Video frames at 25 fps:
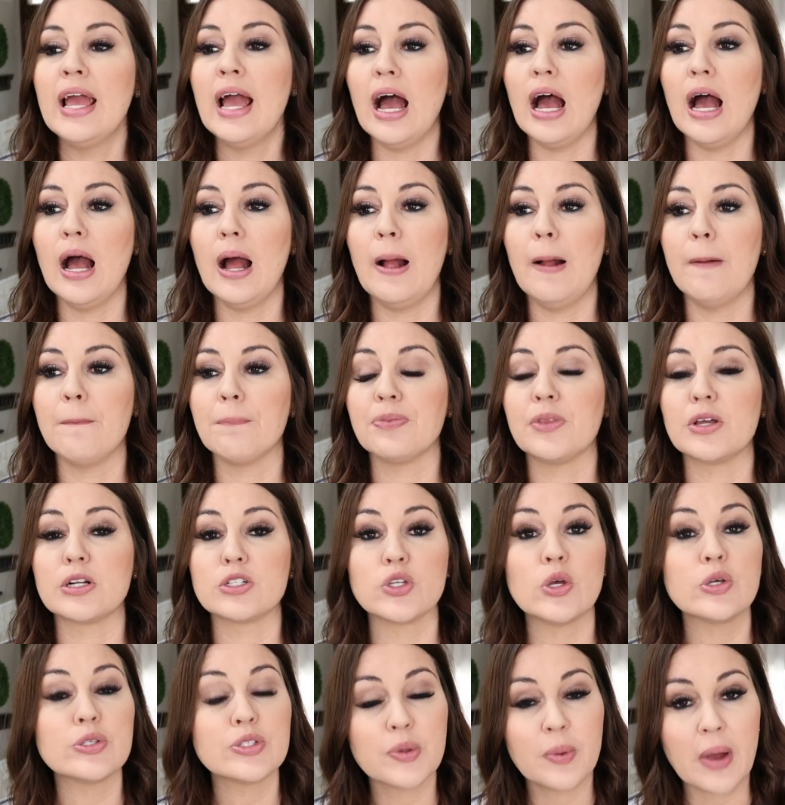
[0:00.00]
Um, there's
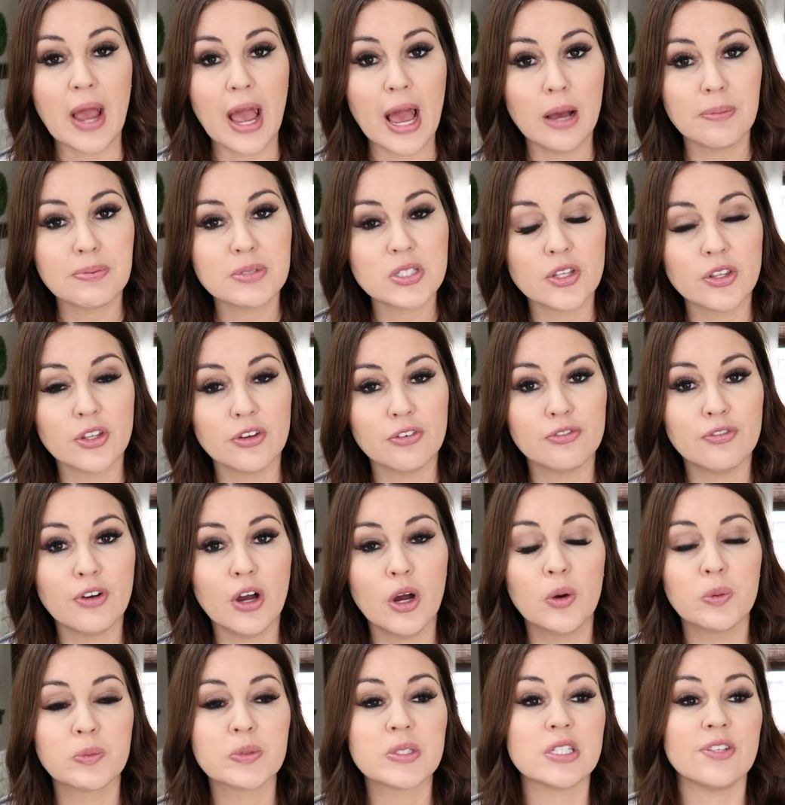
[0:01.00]
also apps on the
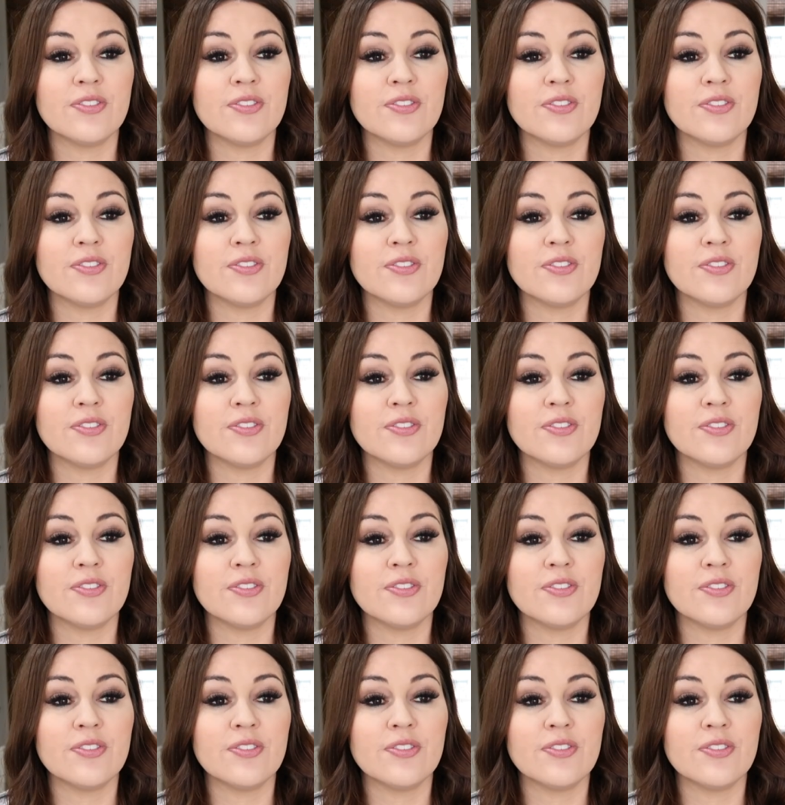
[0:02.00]
phone.